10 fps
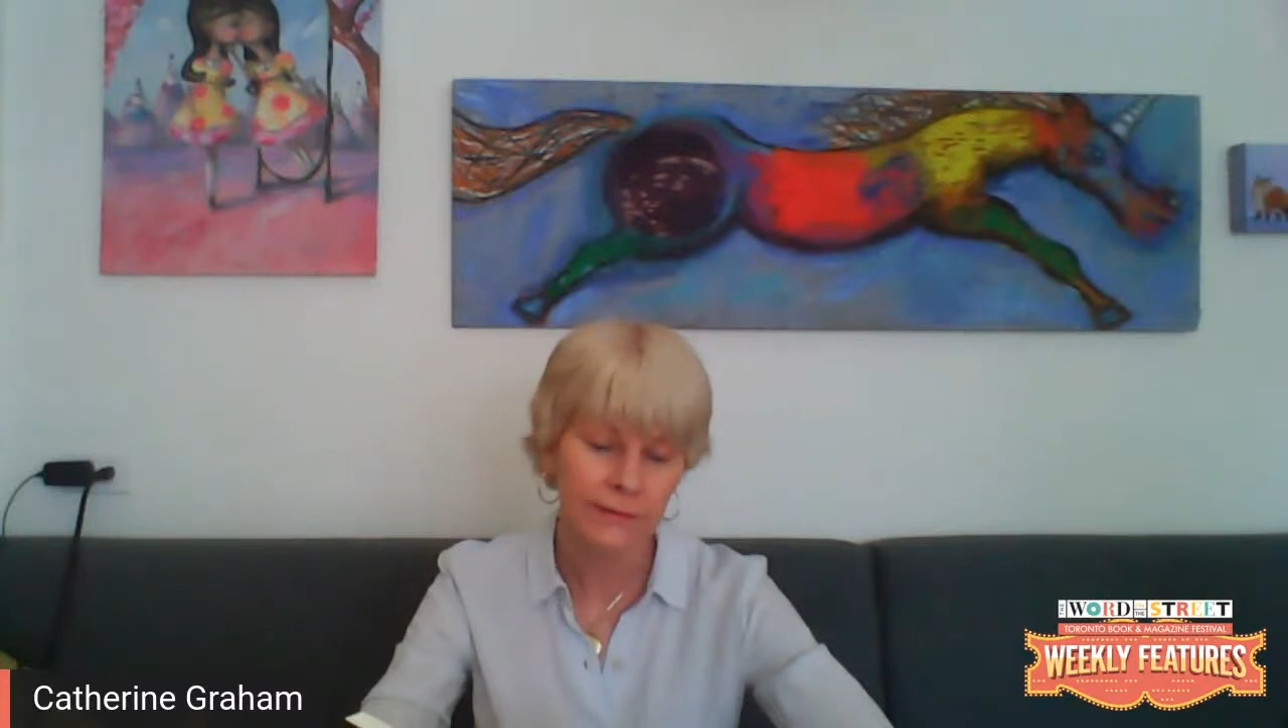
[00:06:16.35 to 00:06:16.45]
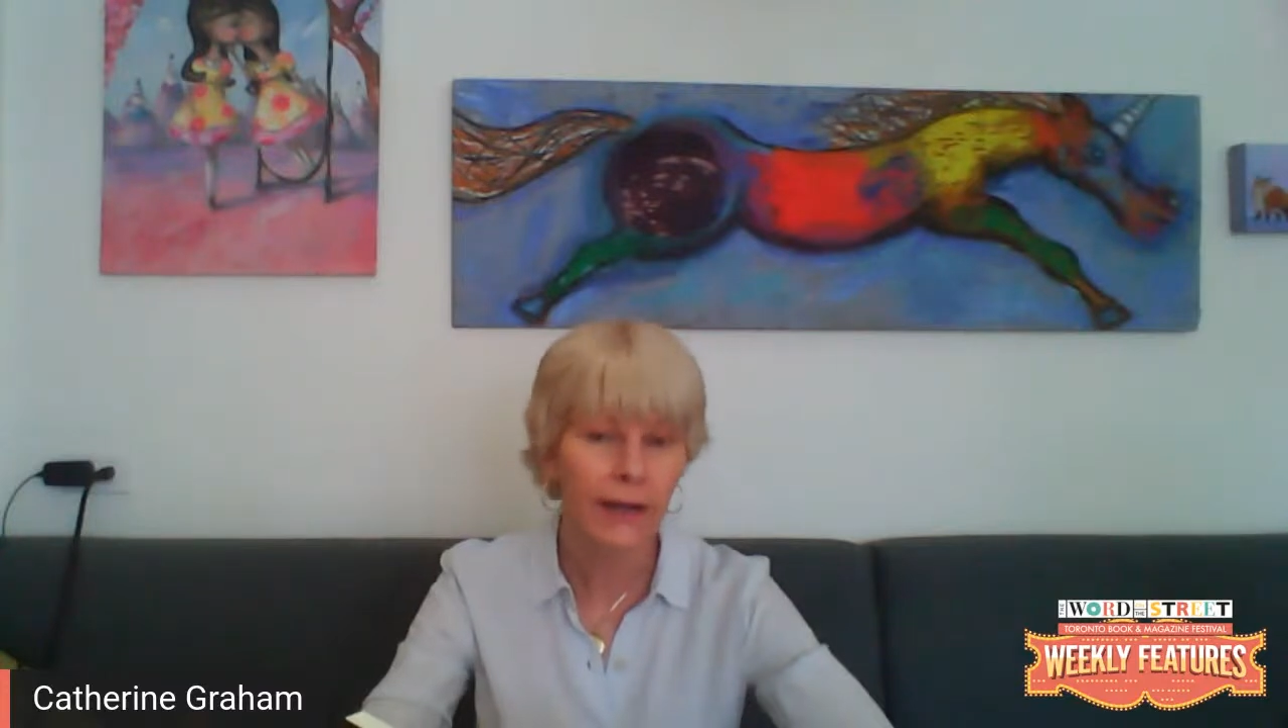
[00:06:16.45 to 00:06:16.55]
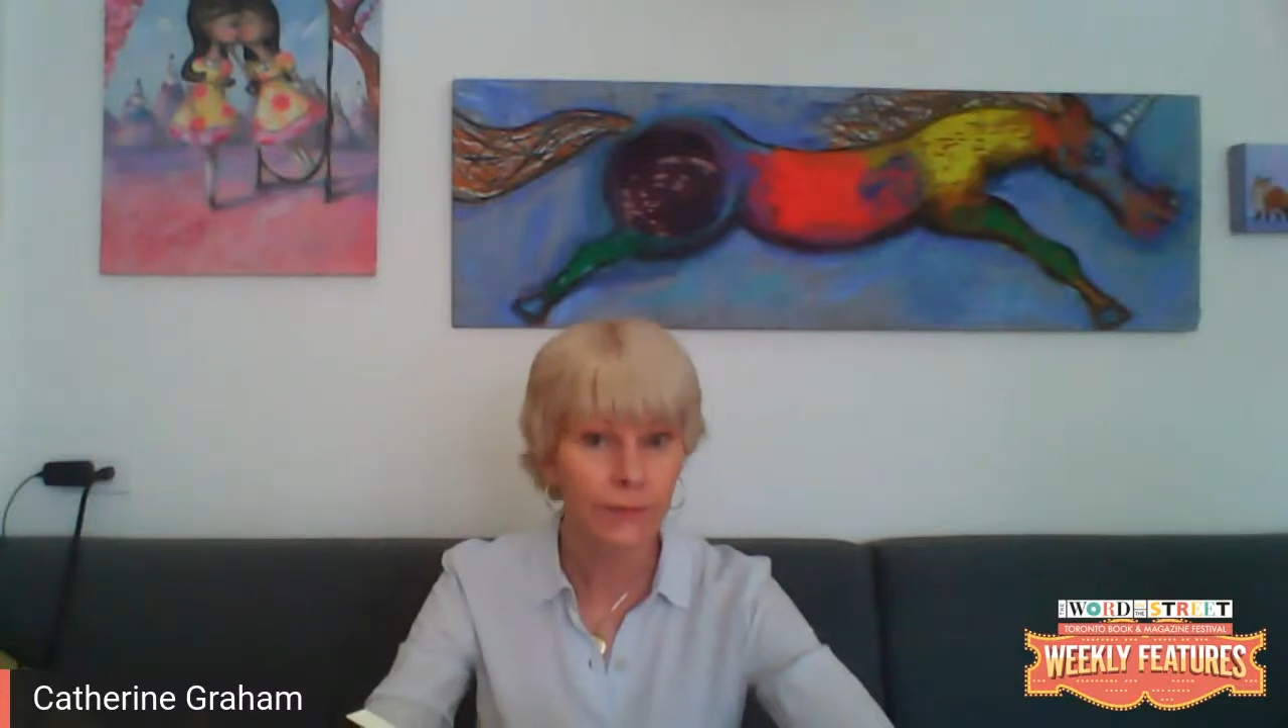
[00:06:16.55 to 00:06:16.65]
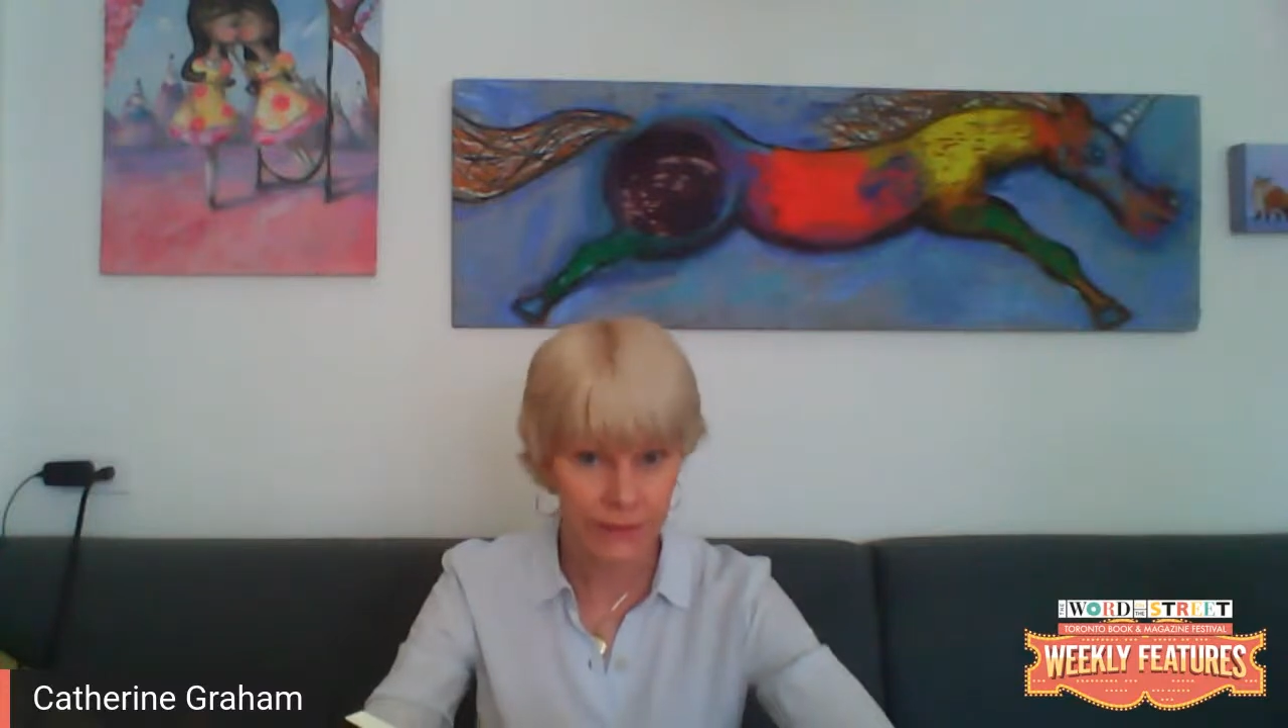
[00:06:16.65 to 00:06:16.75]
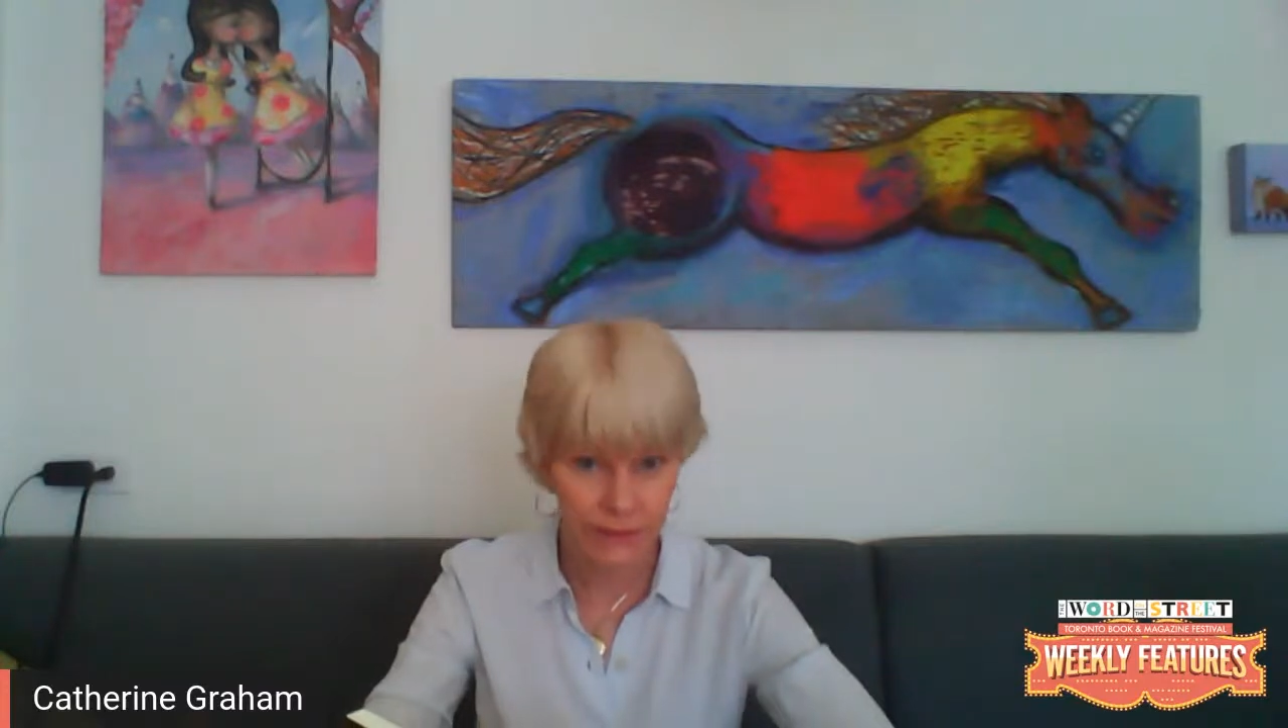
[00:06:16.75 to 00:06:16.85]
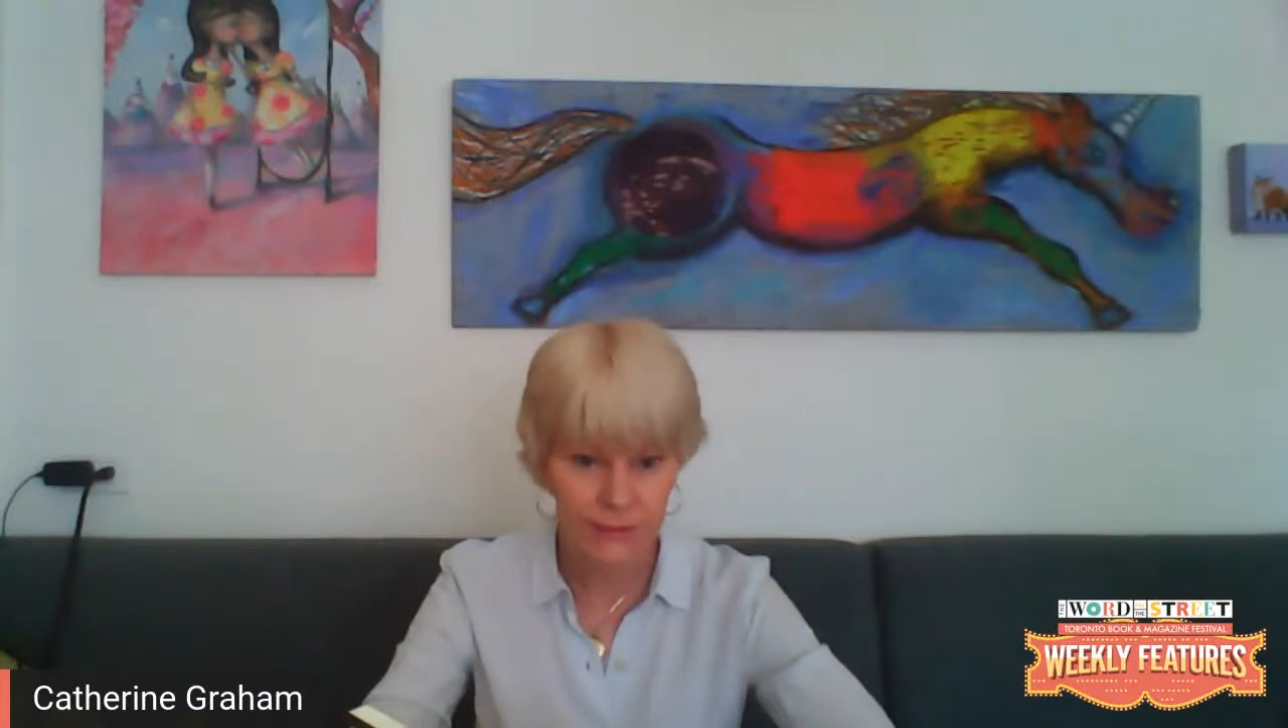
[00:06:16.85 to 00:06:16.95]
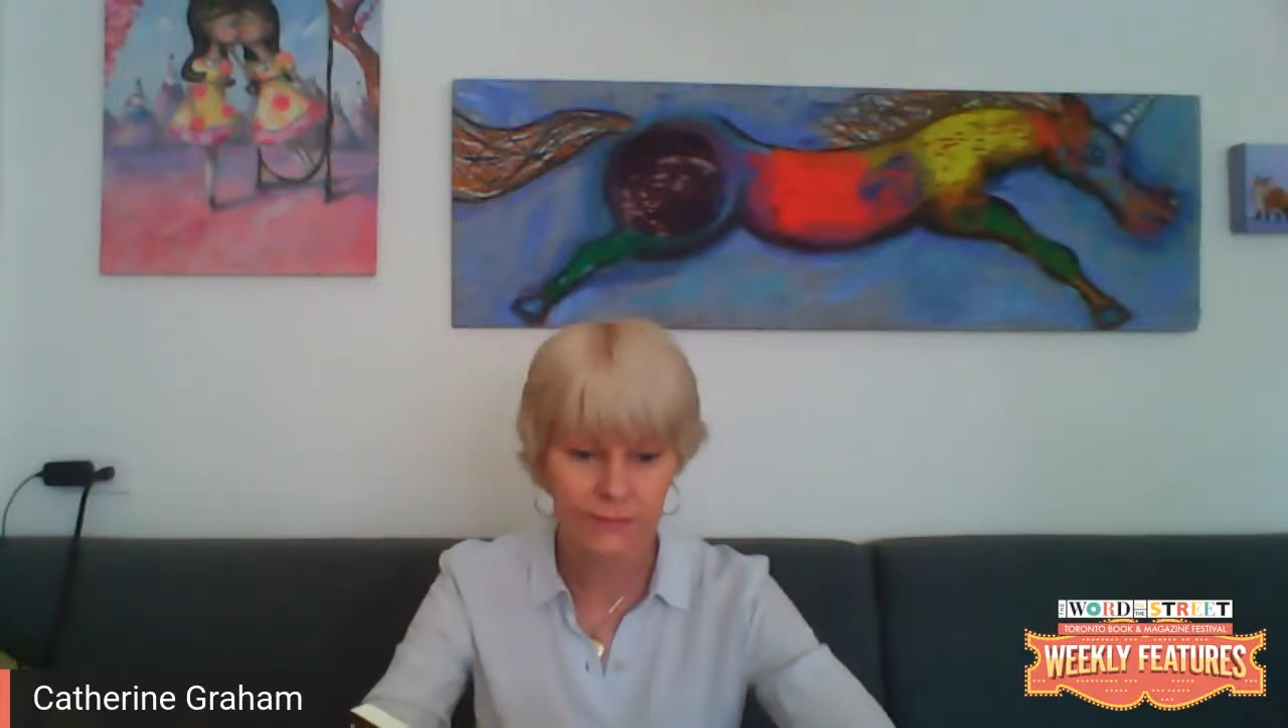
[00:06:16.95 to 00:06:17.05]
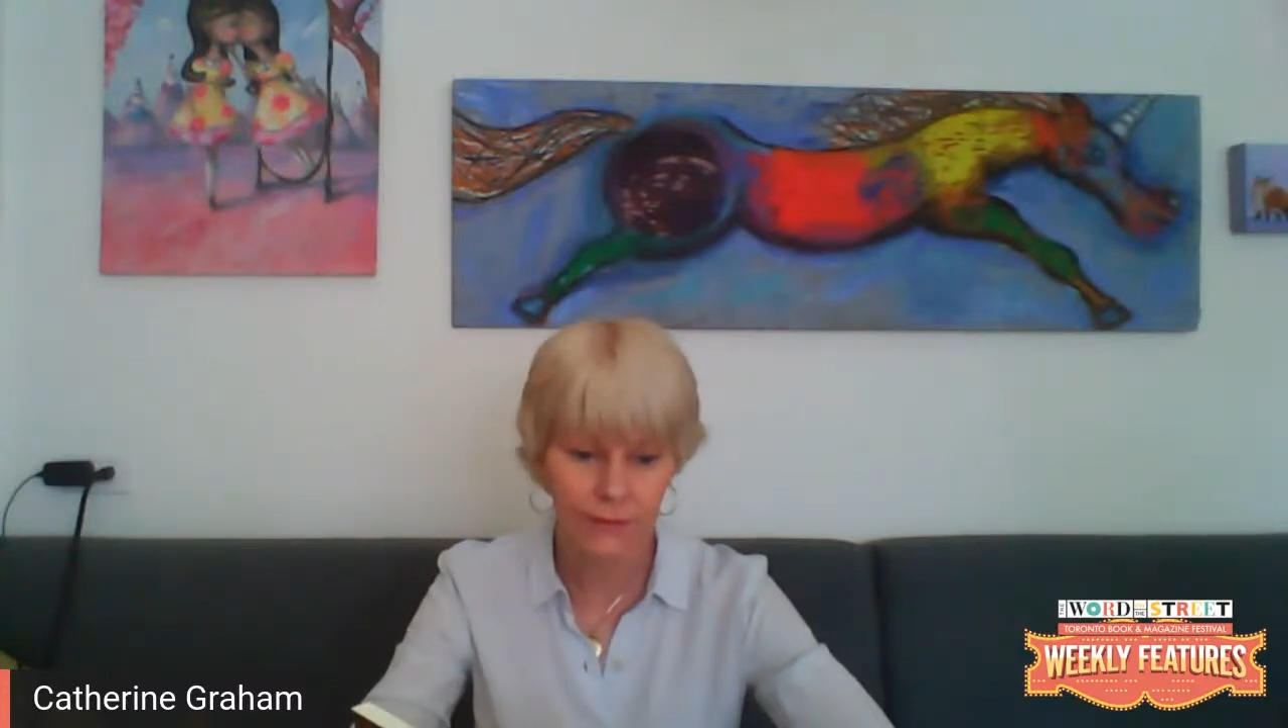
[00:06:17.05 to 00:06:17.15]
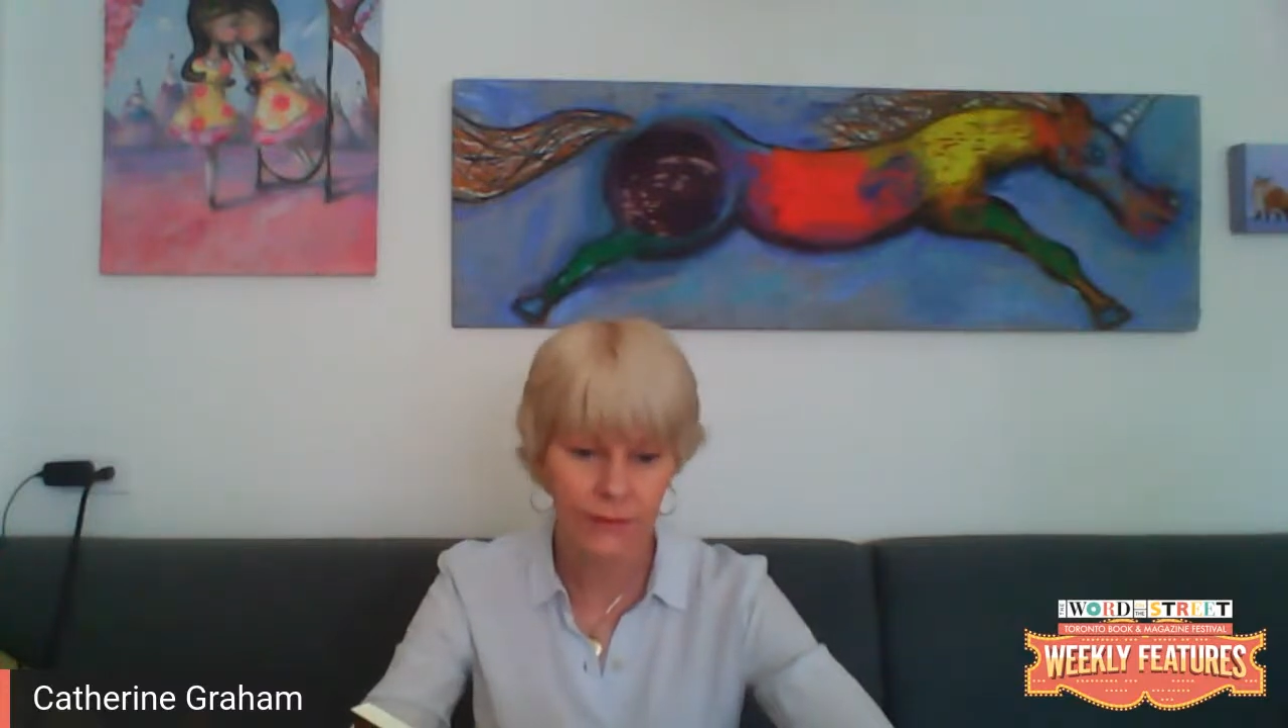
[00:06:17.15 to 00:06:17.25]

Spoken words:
I reach for